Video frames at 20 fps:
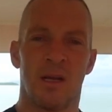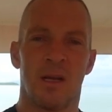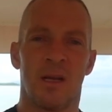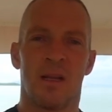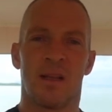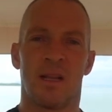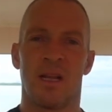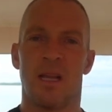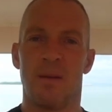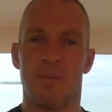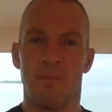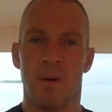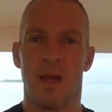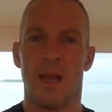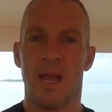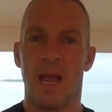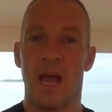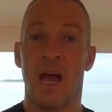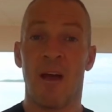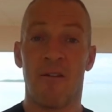then you may
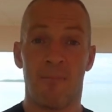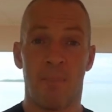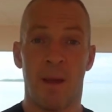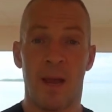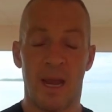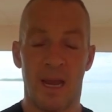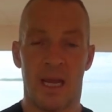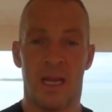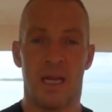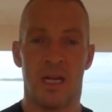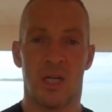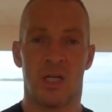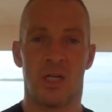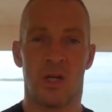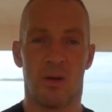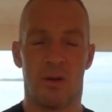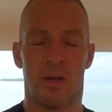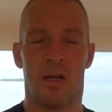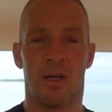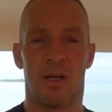have pain
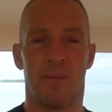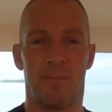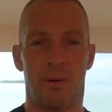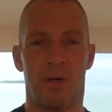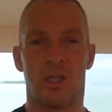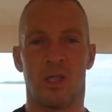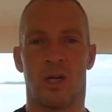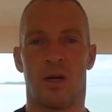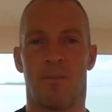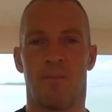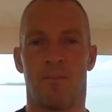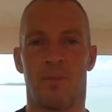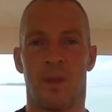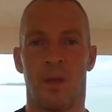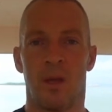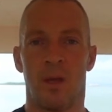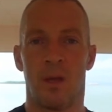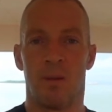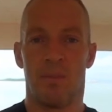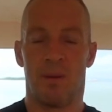doing the push-up
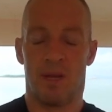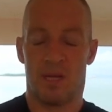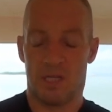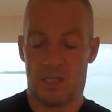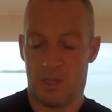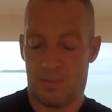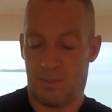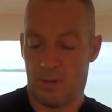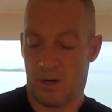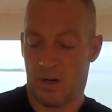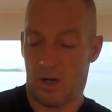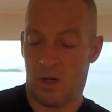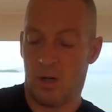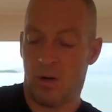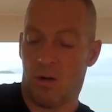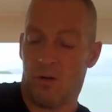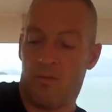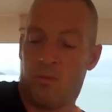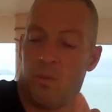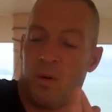because you're putting a lot
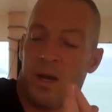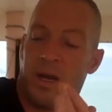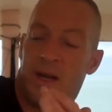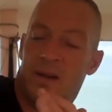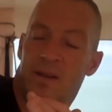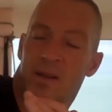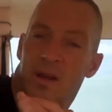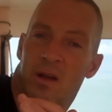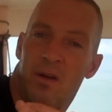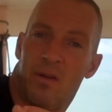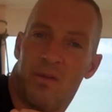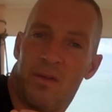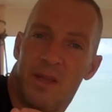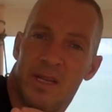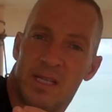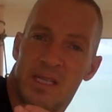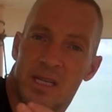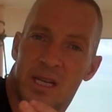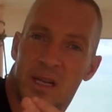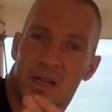of weight on
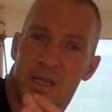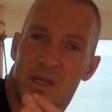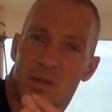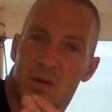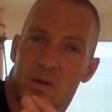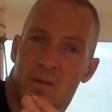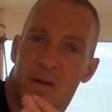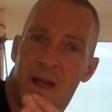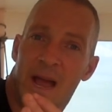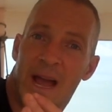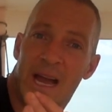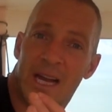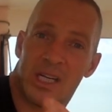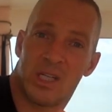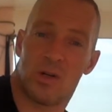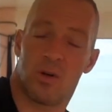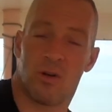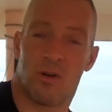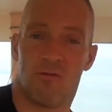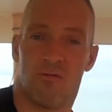this sort of action
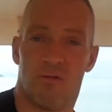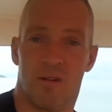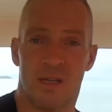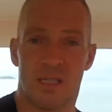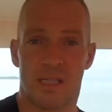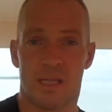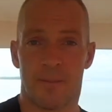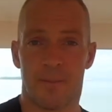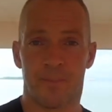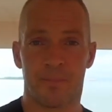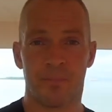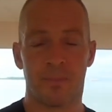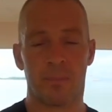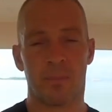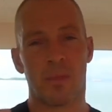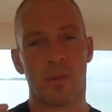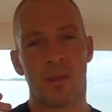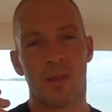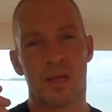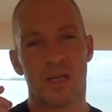on your wrist.
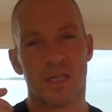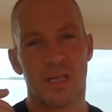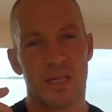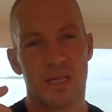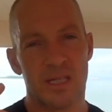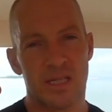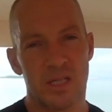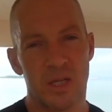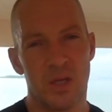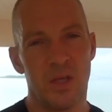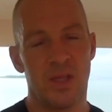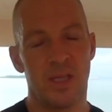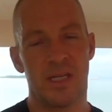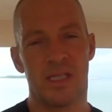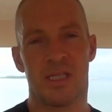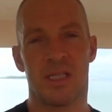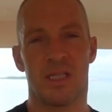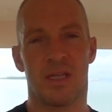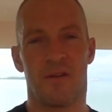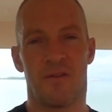So there's two things you
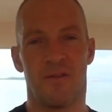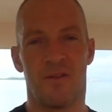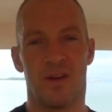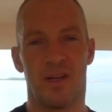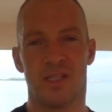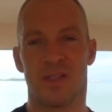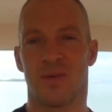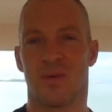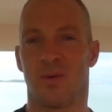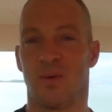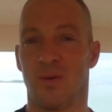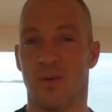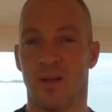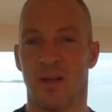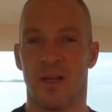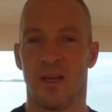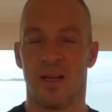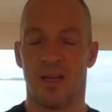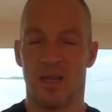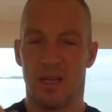can do. First of all,
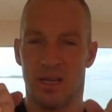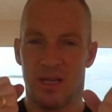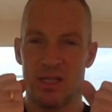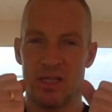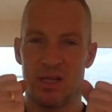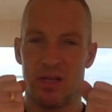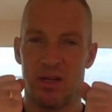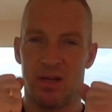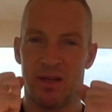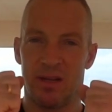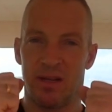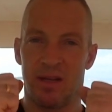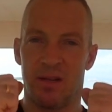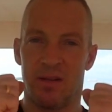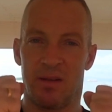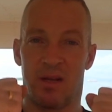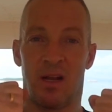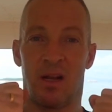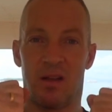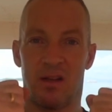you can do it
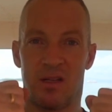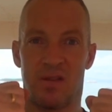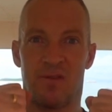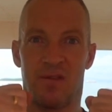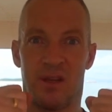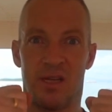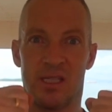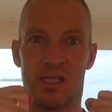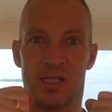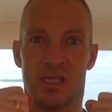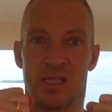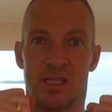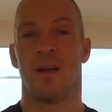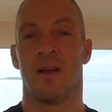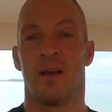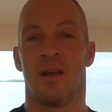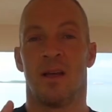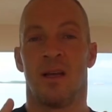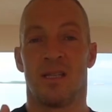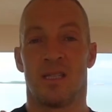closed fists.
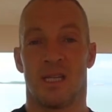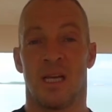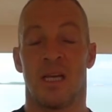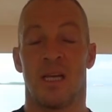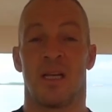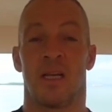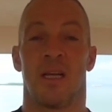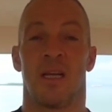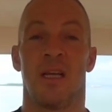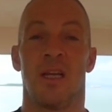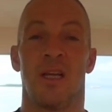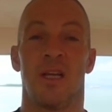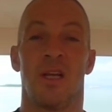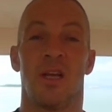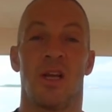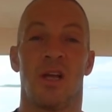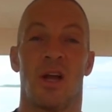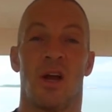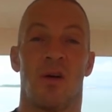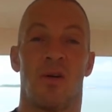Secondly, you can
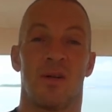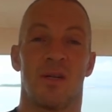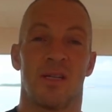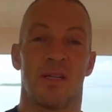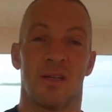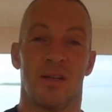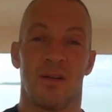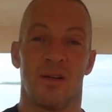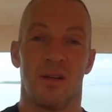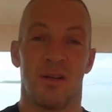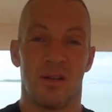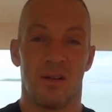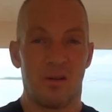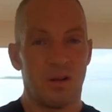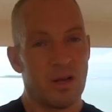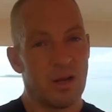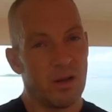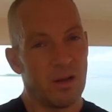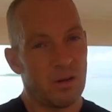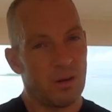go into your
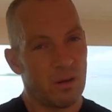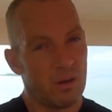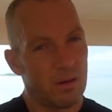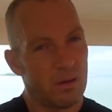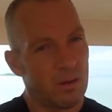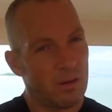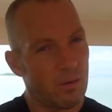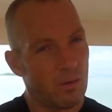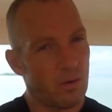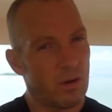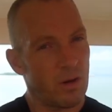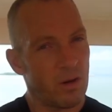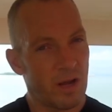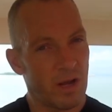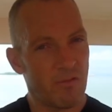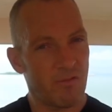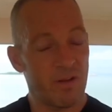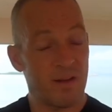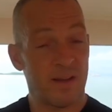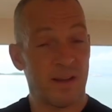local online
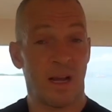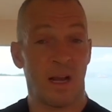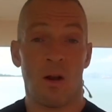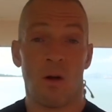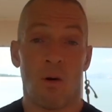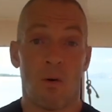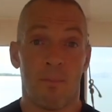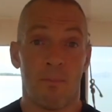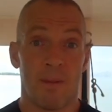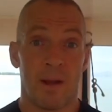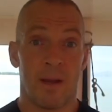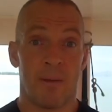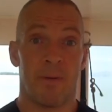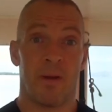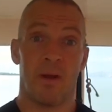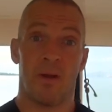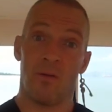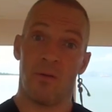retailer or maybe